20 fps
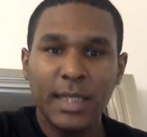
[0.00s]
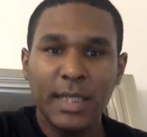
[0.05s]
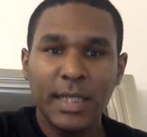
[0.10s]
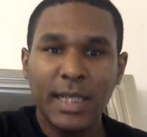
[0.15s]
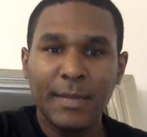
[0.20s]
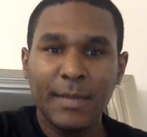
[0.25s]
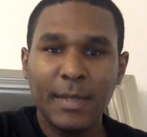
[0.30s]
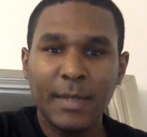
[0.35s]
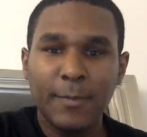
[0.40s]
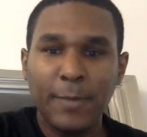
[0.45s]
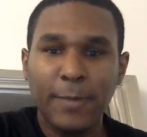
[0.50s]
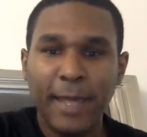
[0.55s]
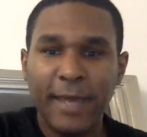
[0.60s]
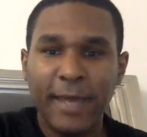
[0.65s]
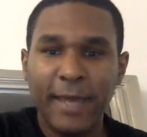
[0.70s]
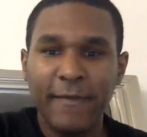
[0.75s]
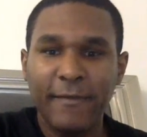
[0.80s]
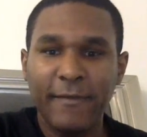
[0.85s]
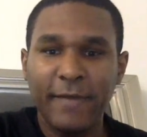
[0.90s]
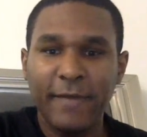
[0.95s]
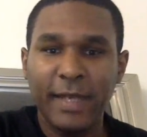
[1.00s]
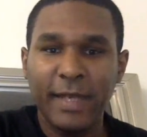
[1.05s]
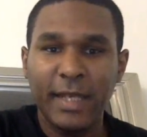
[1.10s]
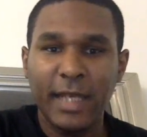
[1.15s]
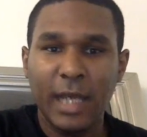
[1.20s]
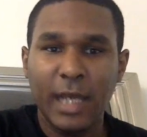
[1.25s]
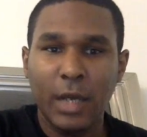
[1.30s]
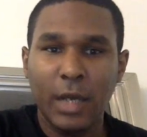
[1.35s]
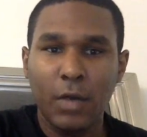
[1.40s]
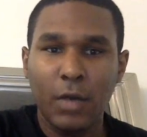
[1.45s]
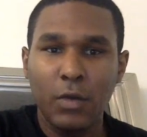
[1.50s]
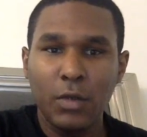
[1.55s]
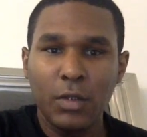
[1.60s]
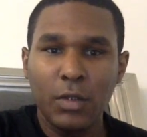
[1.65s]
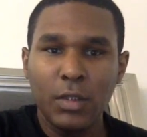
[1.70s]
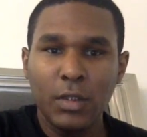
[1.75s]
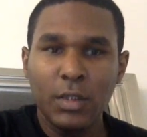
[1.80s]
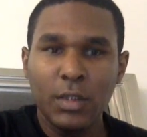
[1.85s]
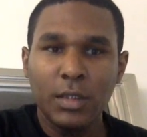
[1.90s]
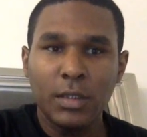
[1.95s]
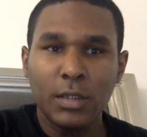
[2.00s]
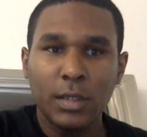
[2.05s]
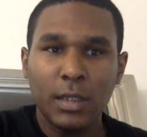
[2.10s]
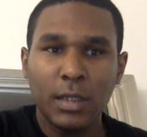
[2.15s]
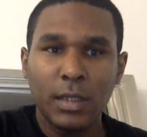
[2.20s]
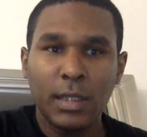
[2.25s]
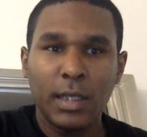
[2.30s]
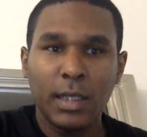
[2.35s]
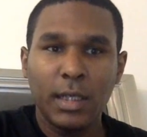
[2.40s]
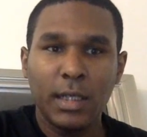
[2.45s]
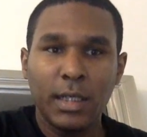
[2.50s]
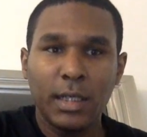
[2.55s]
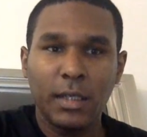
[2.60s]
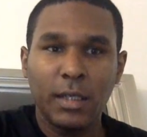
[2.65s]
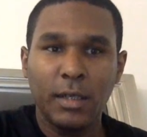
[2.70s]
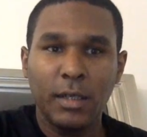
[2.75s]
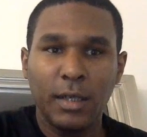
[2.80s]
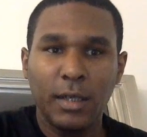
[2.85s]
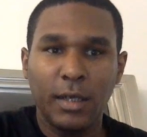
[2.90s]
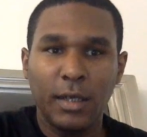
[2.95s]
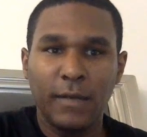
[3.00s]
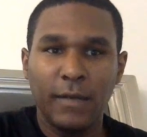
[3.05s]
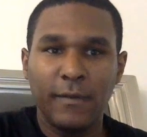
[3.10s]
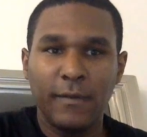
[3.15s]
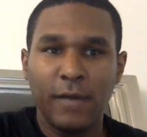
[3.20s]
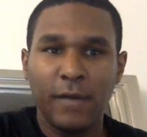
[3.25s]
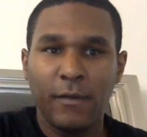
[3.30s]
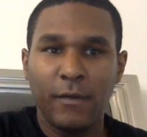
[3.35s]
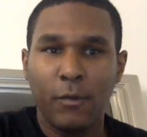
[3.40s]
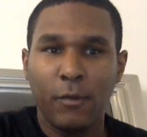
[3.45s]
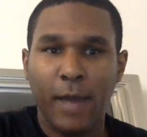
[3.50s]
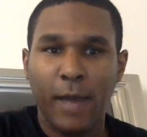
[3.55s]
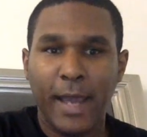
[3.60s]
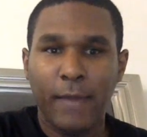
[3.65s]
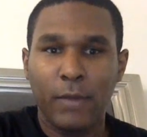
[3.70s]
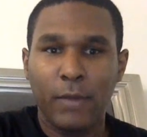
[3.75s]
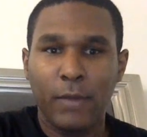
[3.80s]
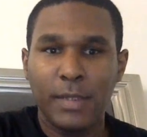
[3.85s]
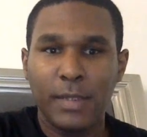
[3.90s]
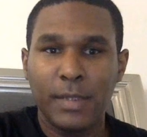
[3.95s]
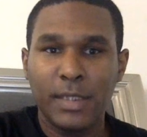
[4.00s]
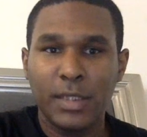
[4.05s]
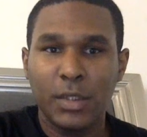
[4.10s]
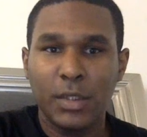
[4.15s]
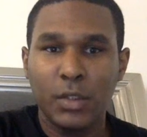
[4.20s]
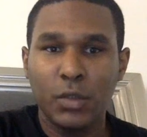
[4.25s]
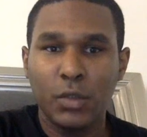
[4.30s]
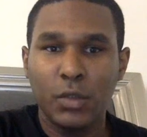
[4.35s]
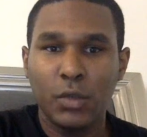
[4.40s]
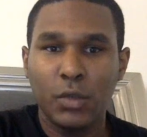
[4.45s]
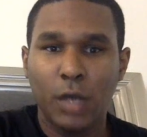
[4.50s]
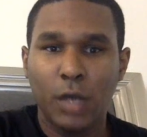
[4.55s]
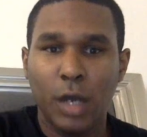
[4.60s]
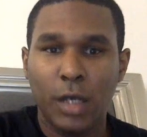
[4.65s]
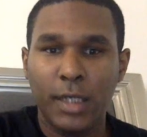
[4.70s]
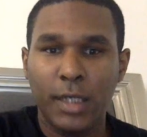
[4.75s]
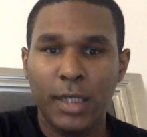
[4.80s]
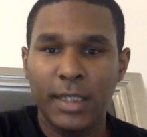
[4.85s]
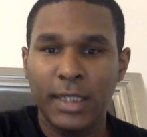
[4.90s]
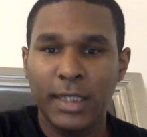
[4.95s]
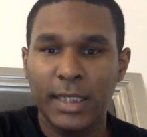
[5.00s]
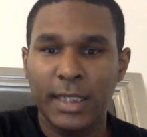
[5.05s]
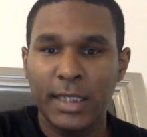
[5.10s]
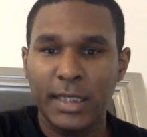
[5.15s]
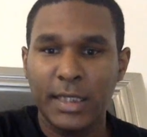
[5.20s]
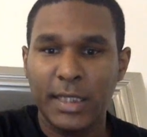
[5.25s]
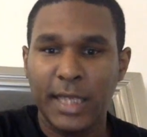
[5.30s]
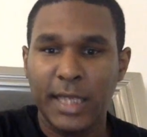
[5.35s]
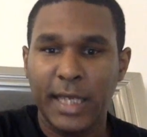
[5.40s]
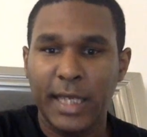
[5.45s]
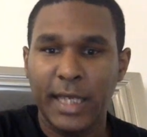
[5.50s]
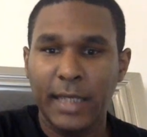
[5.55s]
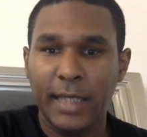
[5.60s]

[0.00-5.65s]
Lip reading: Let me play a video of a white woman so you all can understand.